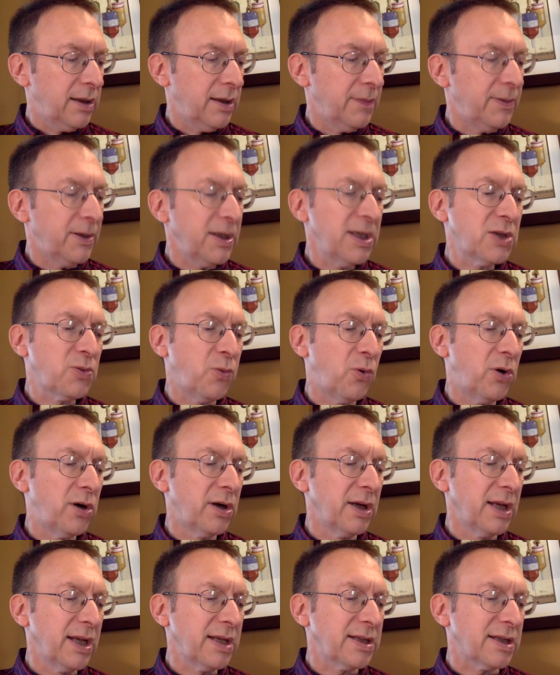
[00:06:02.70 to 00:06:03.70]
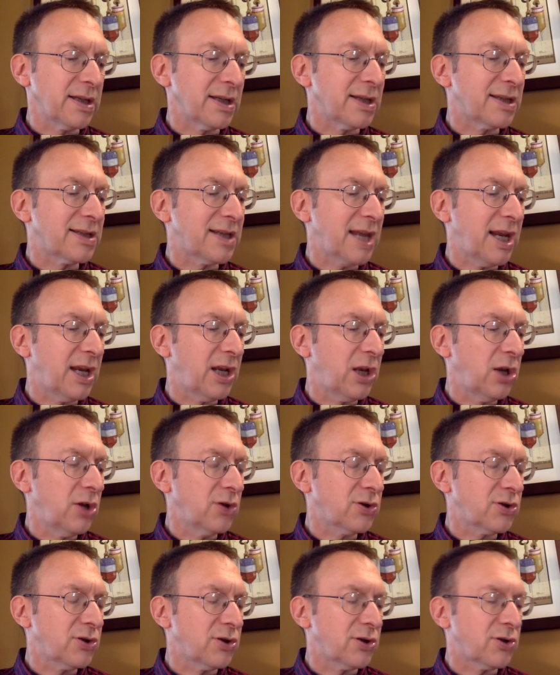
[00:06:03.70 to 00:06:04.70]
Police warned Lissa to stay
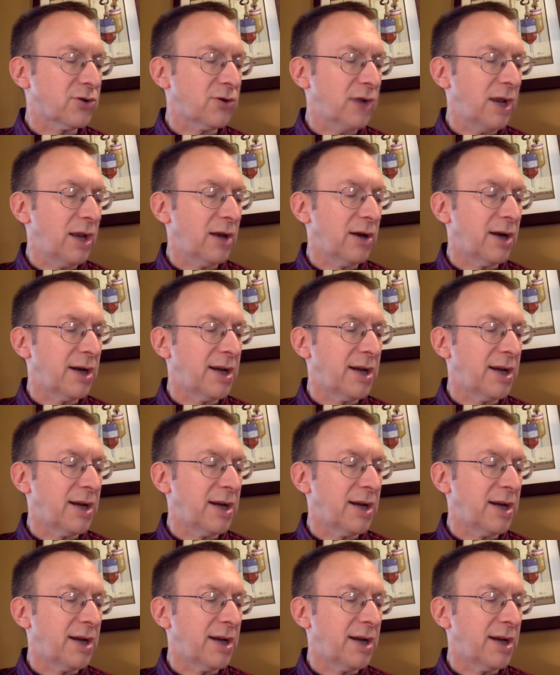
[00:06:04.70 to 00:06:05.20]
close to the trailer